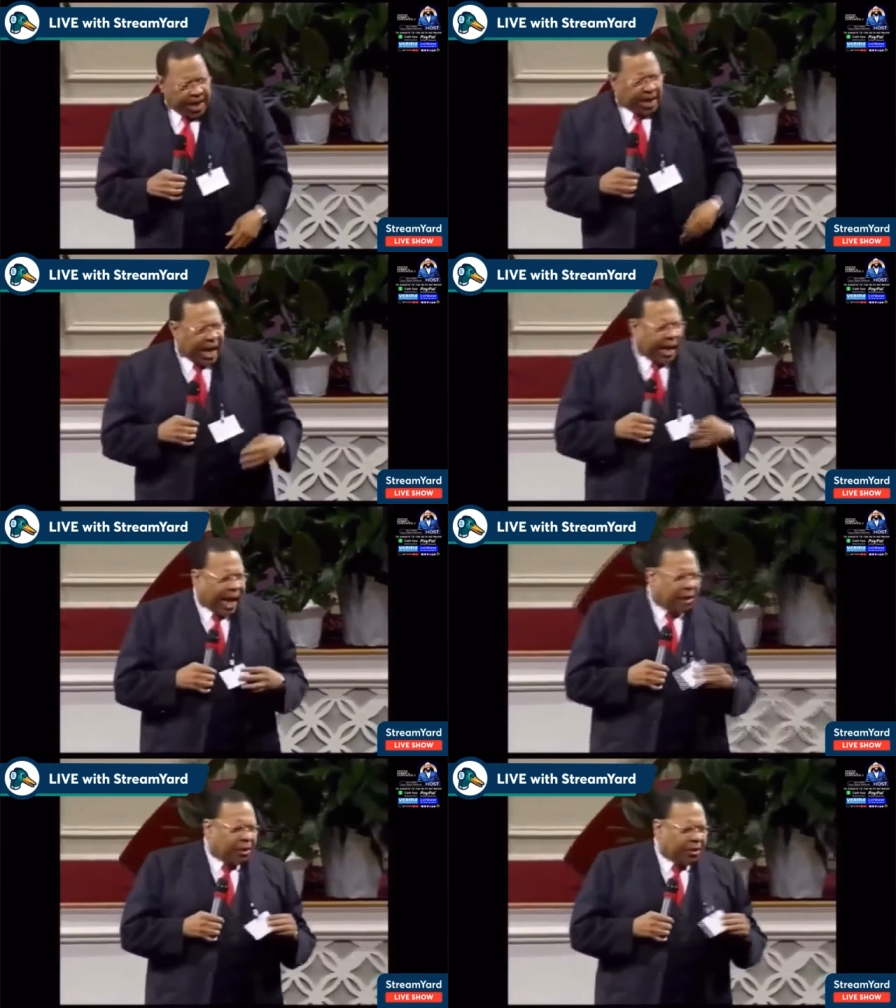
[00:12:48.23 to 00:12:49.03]
He
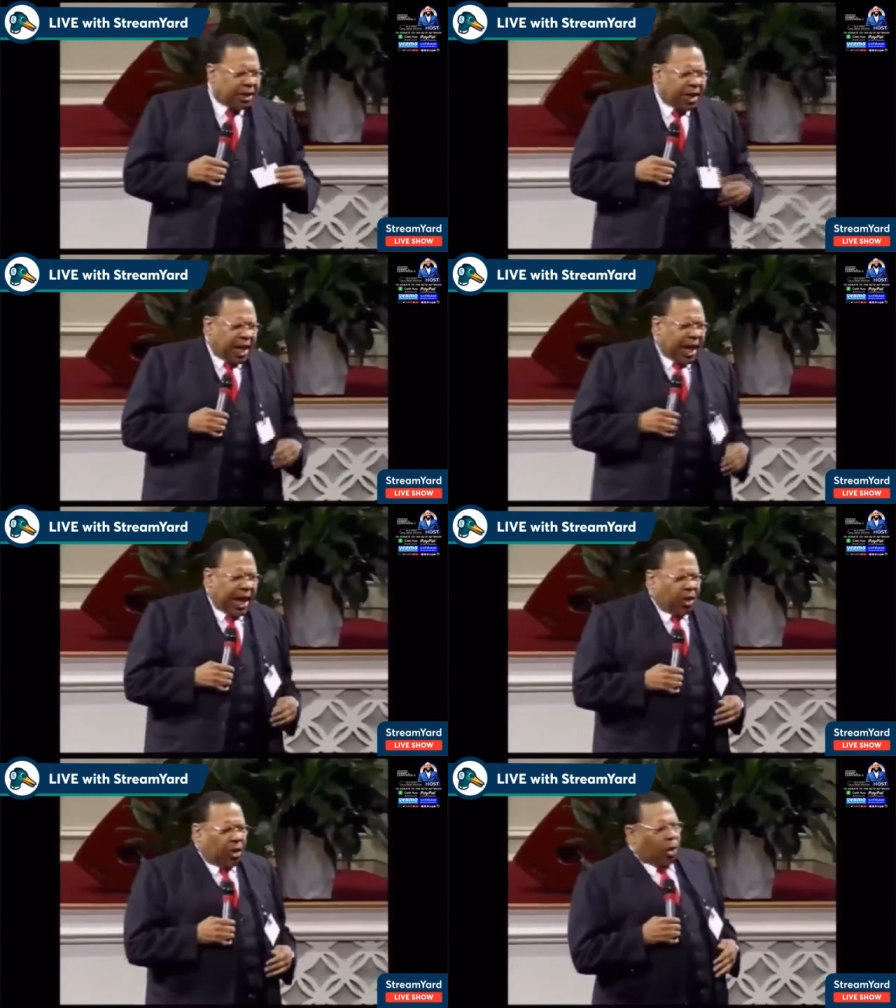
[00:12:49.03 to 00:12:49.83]
got out,
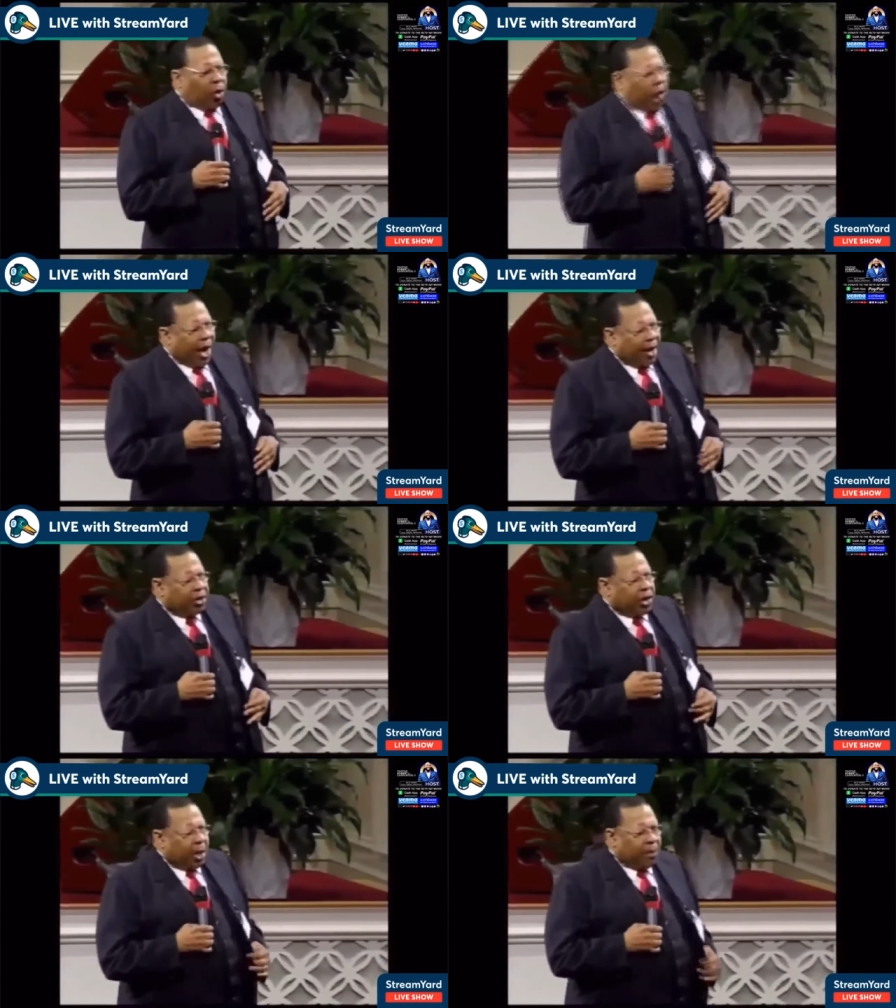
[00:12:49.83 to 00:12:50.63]
had on a
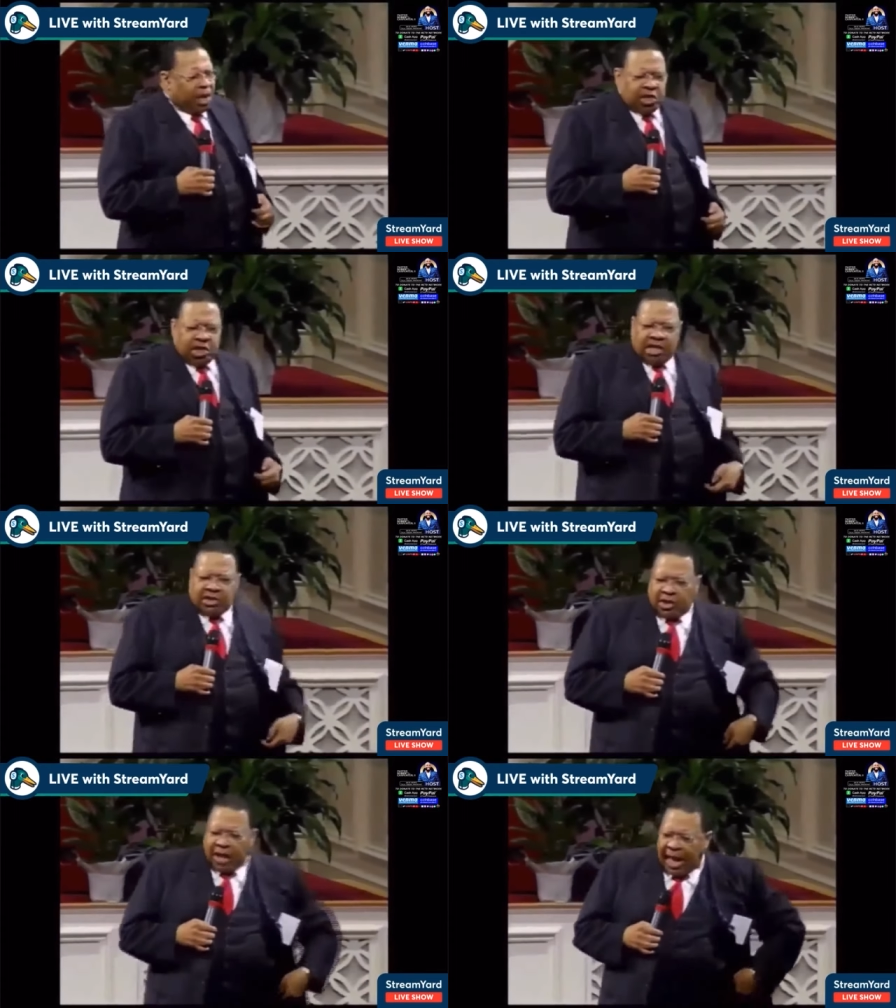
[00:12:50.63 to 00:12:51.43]
white J.B.
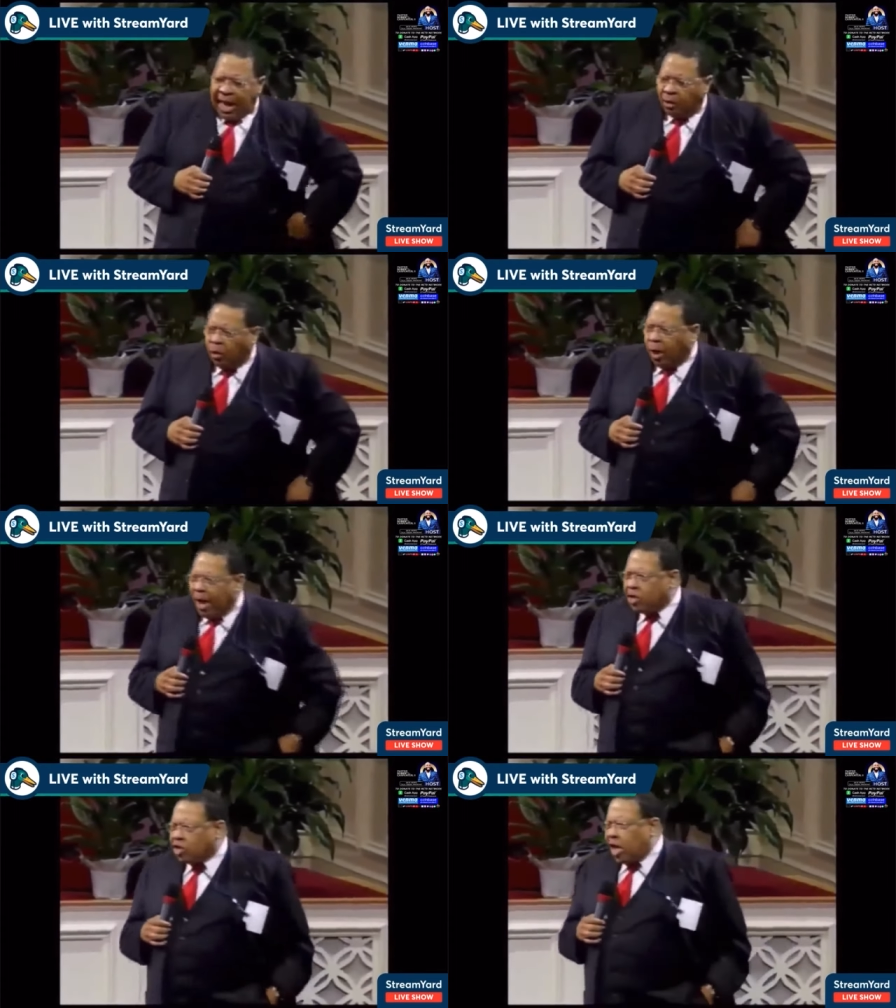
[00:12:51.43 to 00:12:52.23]
Stetson hat,
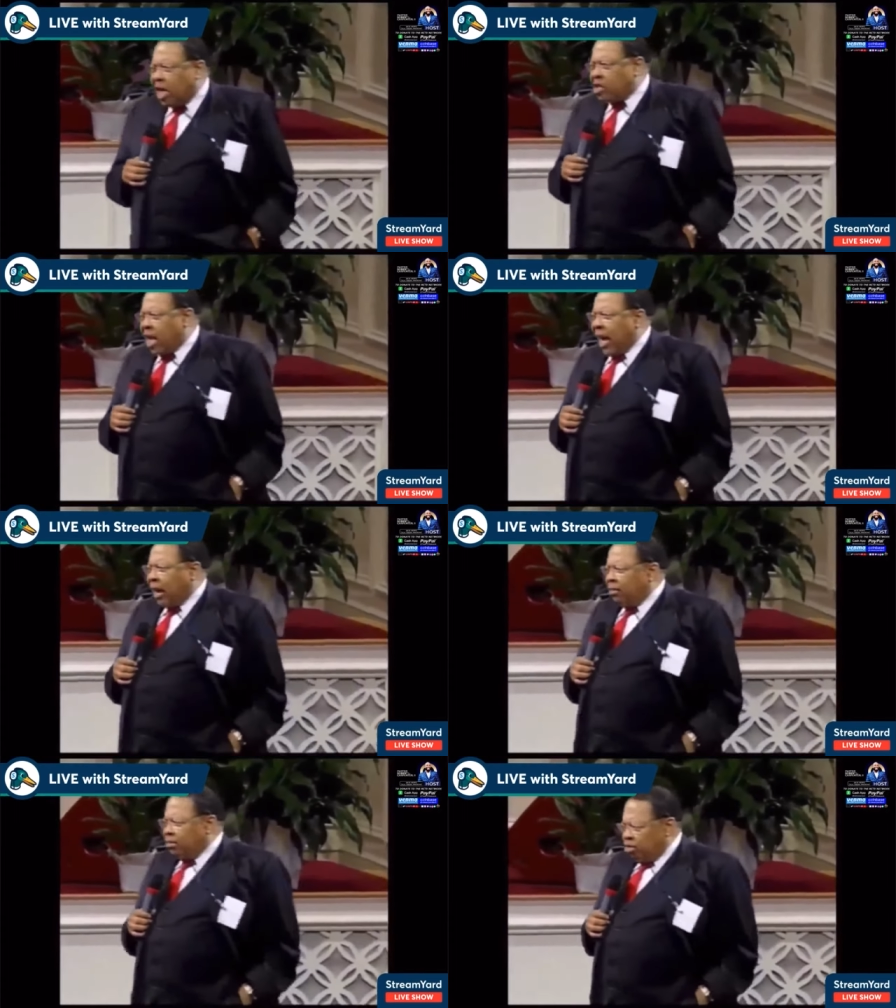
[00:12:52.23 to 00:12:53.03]
white Stacey
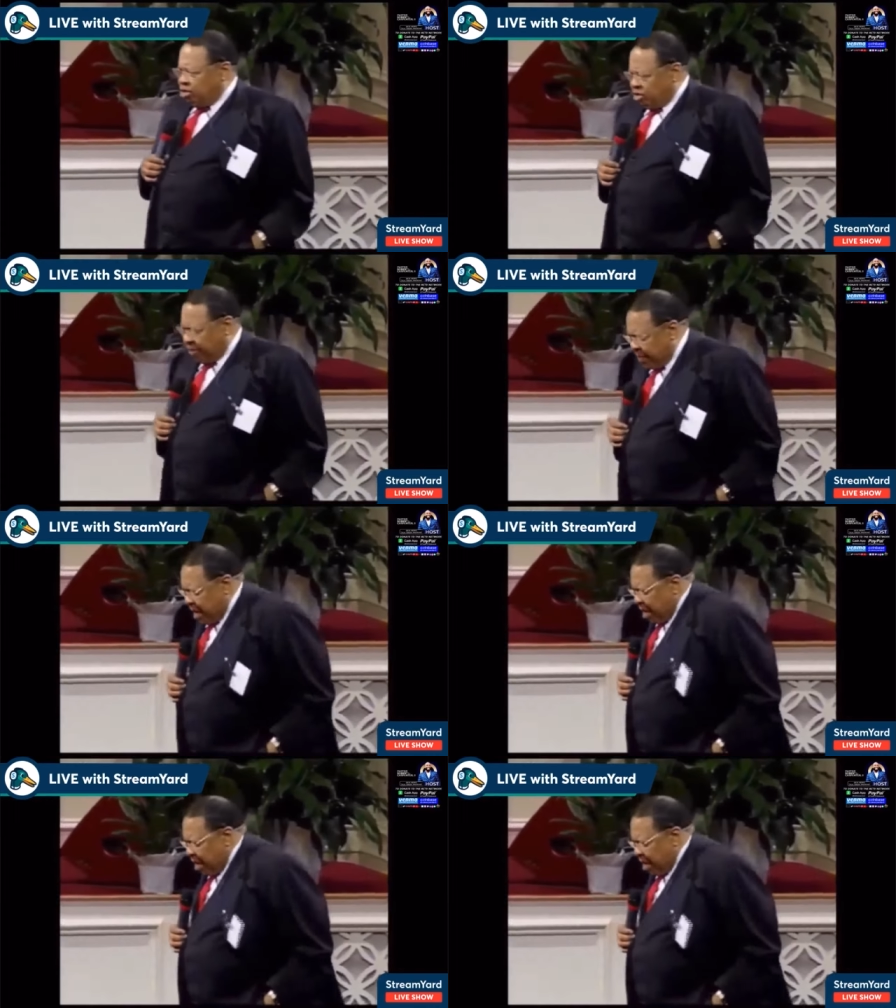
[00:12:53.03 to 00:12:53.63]
Adams,